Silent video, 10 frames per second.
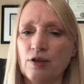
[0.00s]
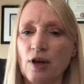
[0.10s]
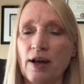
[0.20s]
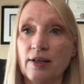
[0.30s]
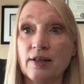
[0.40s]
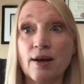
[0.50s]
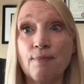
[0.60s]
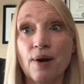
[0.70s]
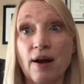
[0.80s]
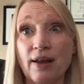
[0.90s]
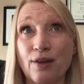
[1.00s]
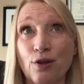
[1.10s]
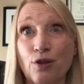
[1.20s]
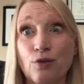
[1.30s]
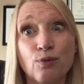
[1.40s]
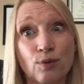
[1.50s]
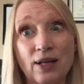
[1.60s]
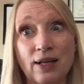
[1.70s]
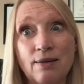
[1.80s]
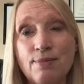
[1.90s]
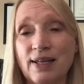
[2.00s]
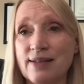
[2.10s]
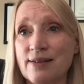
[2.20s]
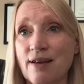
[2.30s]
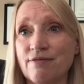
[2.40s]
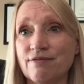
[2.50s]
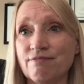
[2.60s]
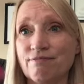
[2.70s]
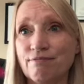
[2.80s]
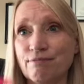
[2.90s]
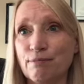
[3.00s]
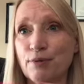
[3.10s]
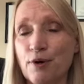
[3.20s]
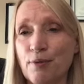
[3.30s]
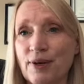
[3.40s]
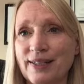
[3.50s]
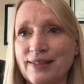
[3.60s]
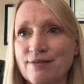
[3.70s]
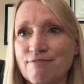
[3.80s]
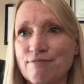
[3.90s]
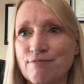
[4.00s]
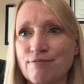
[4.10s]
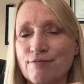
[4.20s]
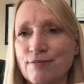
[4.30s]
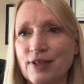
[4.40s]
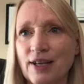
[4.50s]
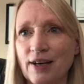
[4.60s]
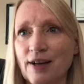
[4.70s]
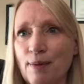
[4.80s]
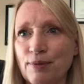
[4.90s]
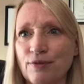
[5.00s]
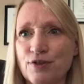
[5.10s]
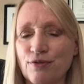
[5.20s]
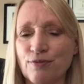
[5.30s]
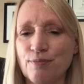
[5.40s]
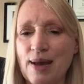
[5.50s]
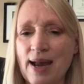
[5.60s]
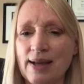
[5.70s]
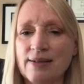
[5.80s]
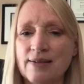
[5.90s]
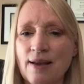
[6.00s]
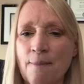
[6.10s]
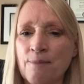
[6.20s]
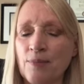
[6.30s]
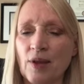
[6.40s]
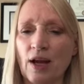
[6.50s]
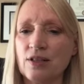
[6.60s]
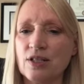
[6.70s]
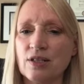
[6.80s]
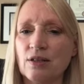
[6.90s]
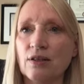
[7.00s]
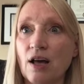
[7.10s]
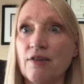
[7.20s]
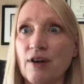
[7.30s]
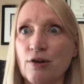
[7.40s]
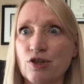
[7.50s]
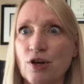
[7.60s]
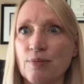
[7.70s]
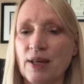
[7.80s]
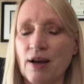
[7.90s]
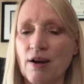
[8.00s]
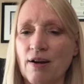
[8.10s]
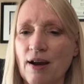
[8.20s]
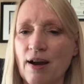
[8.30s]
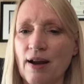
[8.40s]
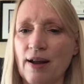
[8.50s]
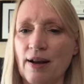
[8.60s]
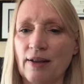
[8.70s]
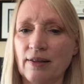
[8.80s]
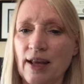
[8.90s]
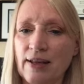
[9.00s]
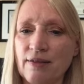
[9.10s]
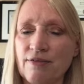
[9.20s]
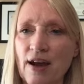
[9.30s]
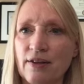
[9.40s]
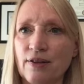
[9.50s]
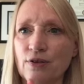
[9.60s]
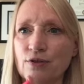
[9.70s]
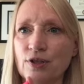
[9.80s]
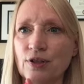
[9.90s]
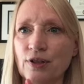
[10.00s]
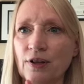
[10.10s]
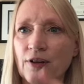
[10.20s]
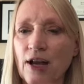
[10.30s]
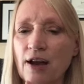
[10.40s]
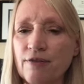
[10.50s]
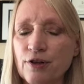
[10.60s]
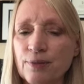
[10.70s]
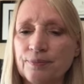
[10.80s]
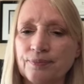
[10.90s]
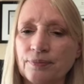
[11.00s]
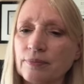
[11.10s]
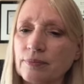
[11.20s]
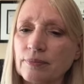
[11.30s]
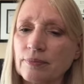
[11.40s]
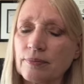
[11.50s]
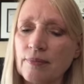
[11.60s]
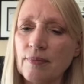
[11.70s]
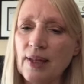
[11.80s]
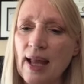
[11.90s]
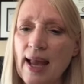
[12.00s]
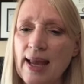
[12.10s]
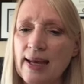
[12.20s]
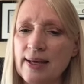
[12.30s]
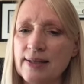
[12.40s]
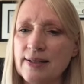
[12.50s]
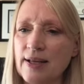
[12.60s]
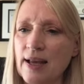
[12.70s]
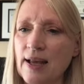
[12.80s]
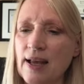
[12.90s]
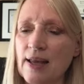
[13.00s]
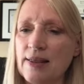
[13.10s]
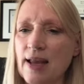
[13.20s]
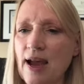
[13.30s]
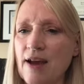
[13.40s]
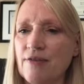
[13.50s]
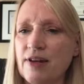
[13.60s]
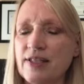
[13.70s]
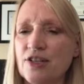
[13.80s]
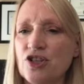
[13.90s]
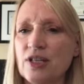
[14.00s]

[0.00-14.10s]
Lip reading: I ended up buying 3 because I've put one in a couple of different bags. I just love how sharp they are. I like the fact that there's a little cover, and they have such a